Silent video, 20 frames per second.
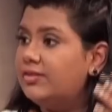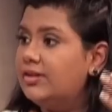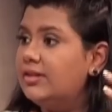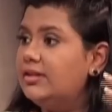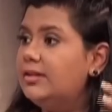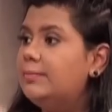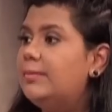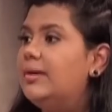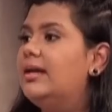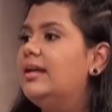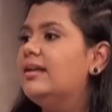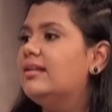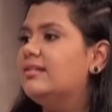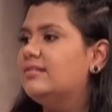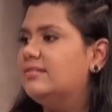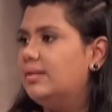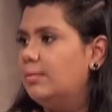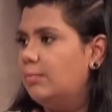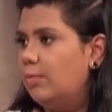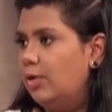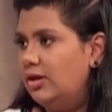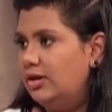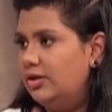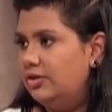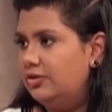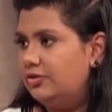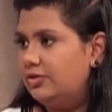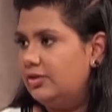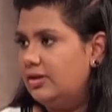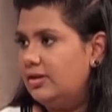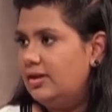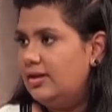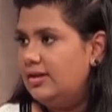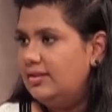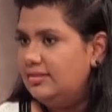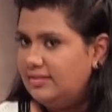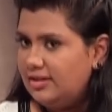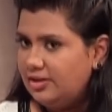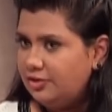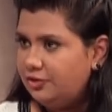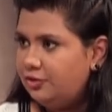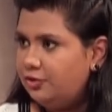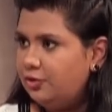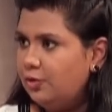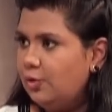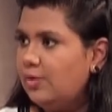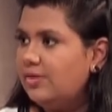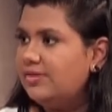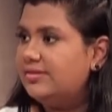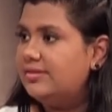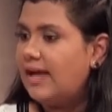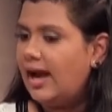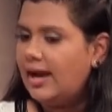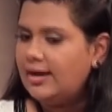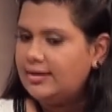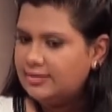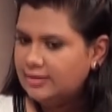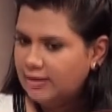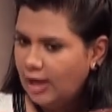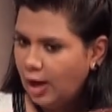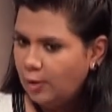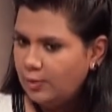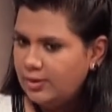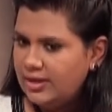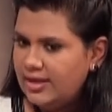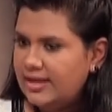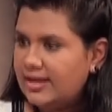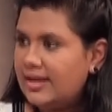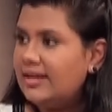the building is demolished. This shows that now he can